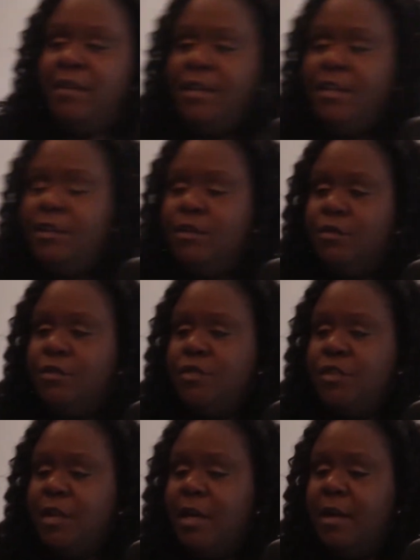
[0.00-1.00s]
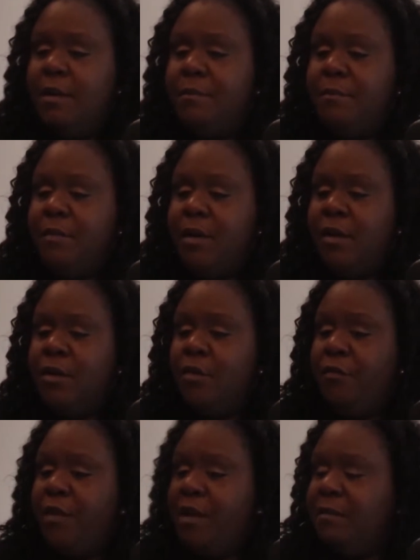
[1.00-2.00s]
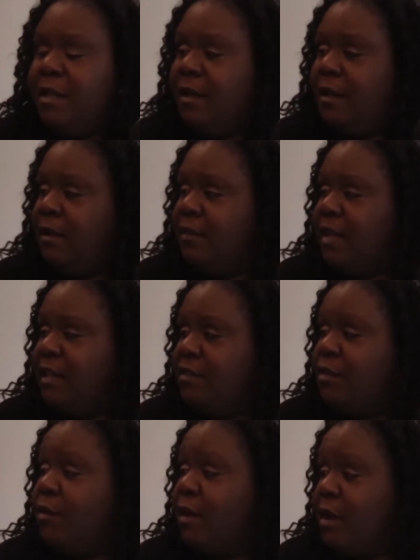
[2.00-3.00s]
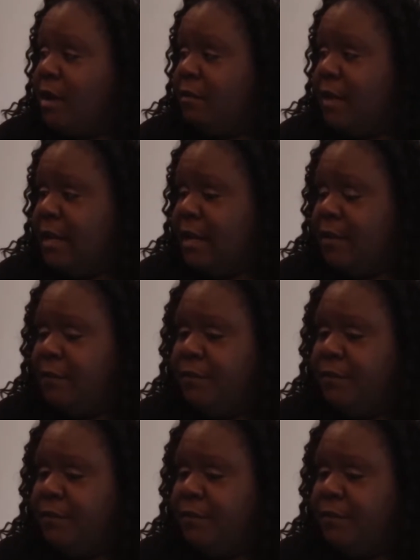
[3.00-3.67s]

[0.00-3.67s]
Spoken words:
a huge GoFundMe that's going on right now.